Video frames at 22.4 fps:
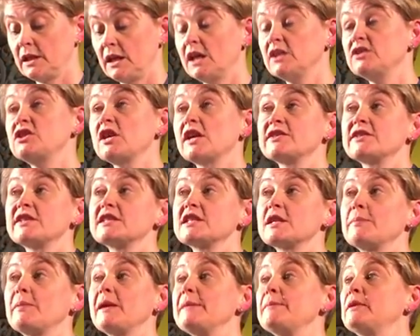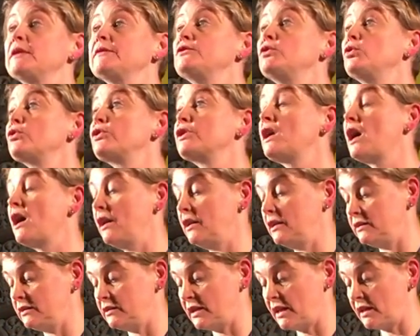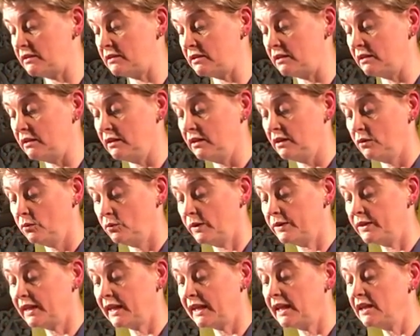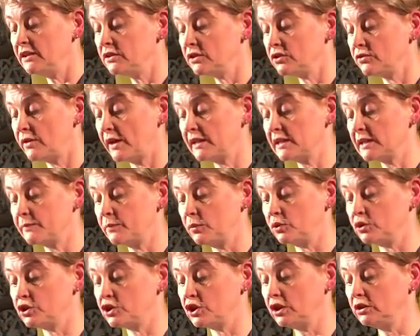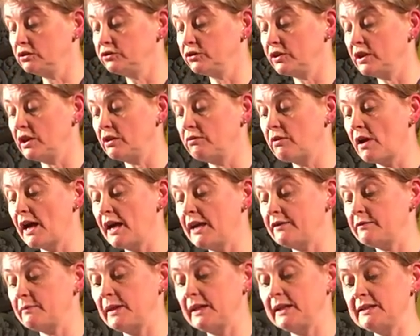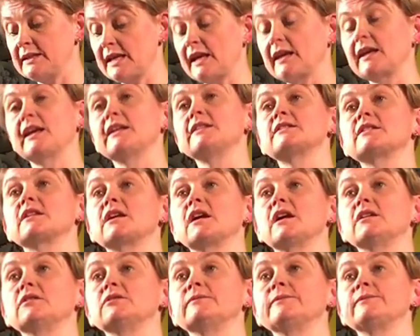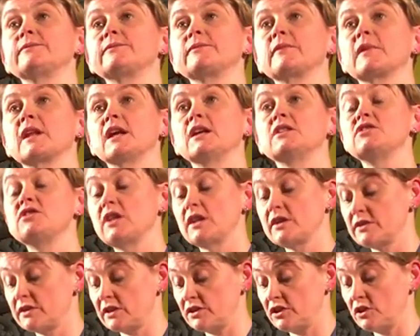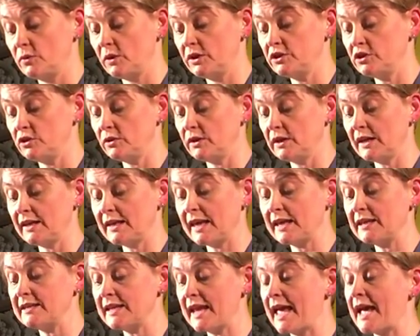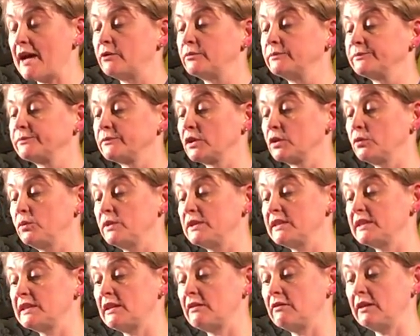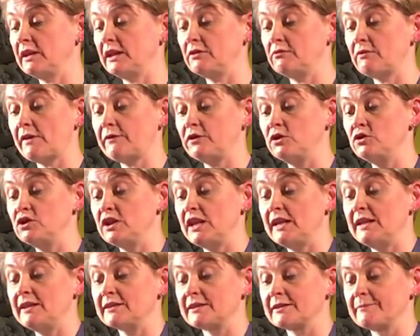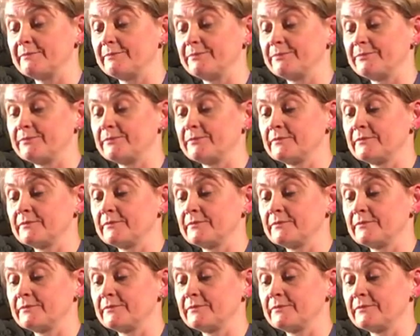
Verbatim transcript: And just as the people of Northern Ireland did when the Kindertransport children arrived many decades ago, and just as you are doing again now with Syrian refugees.